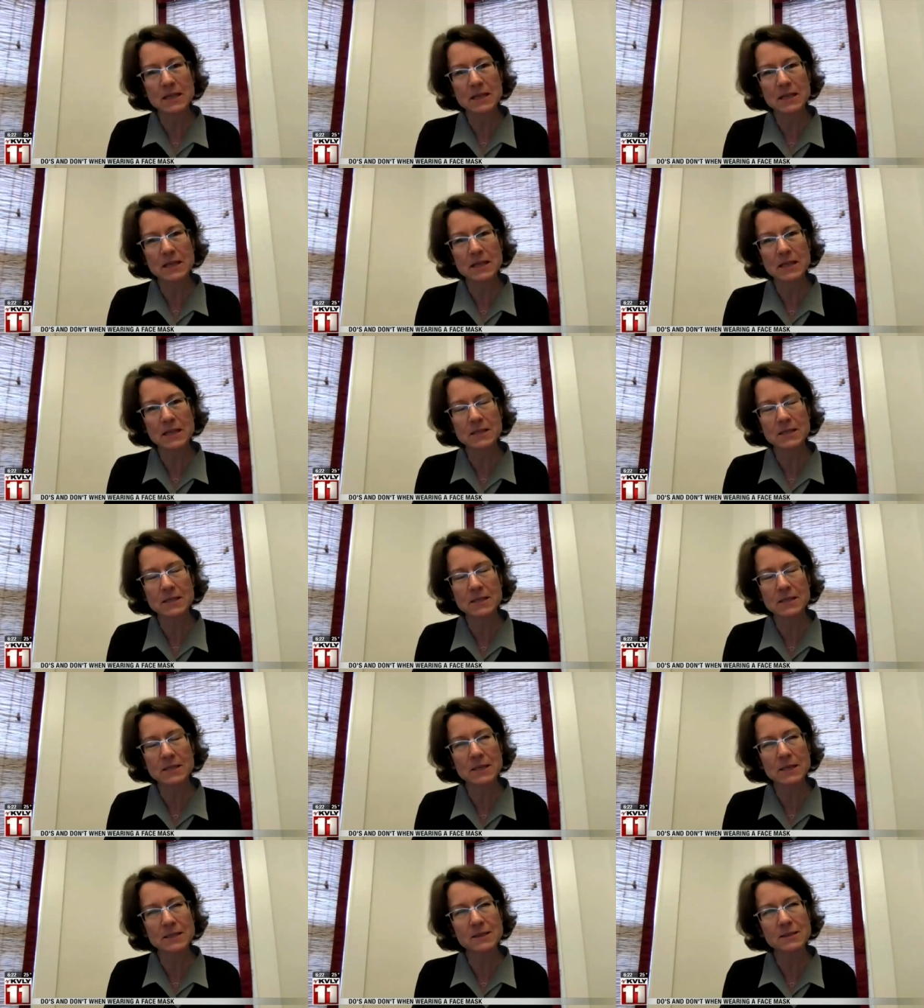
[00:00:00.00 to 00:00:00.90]
I think it
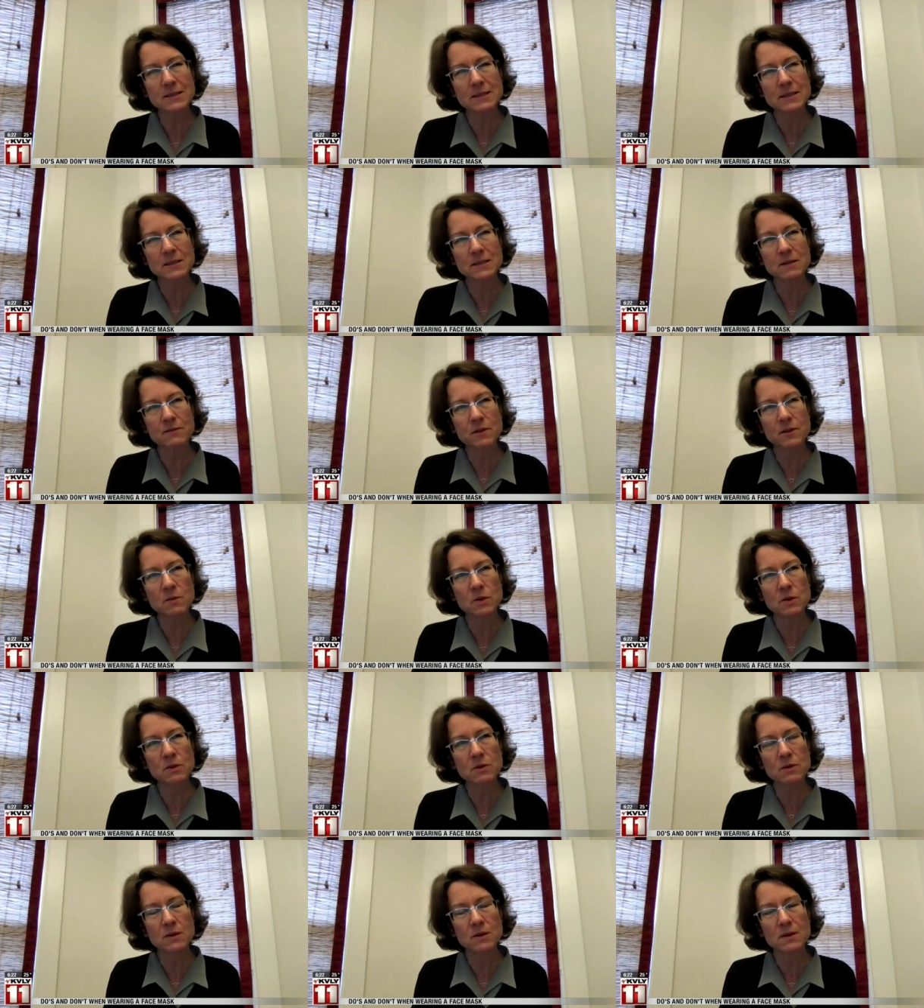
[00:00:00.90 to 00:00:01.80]
brings a sense of
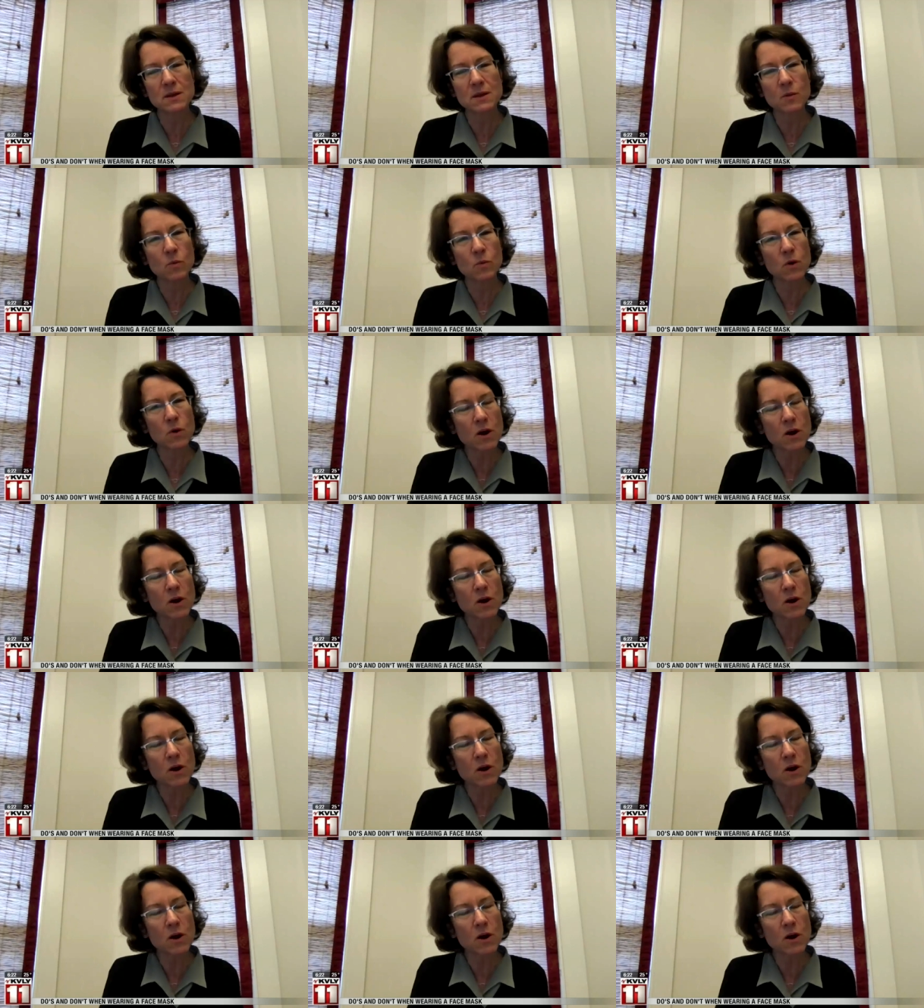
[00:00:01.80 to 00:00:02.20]
community that